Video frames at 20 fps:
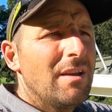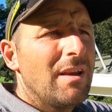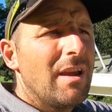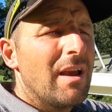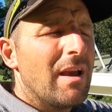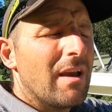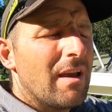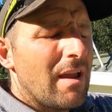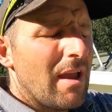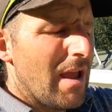
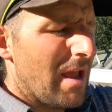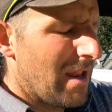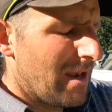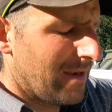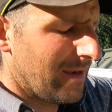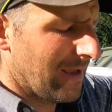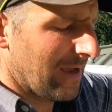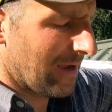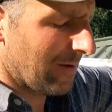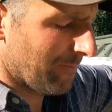Yeah,
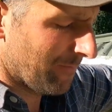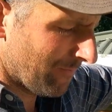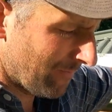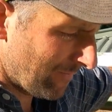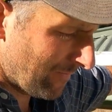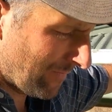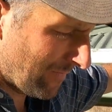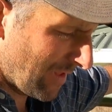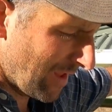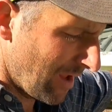and
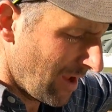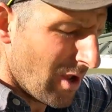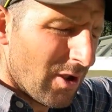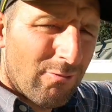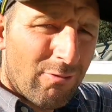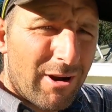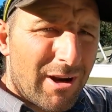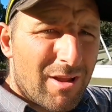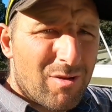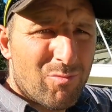
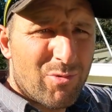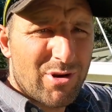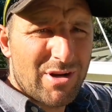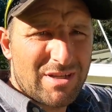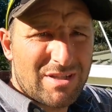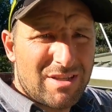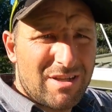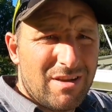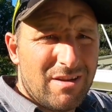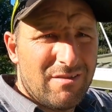really
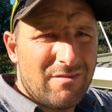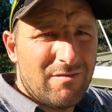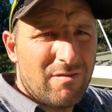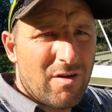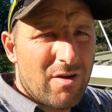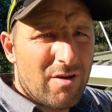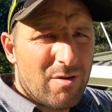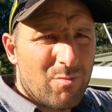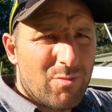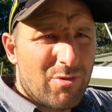impressed,
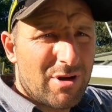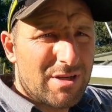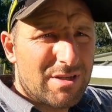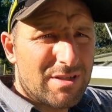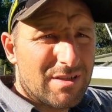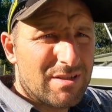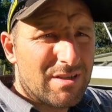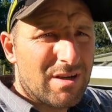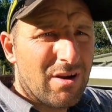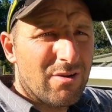very impressed.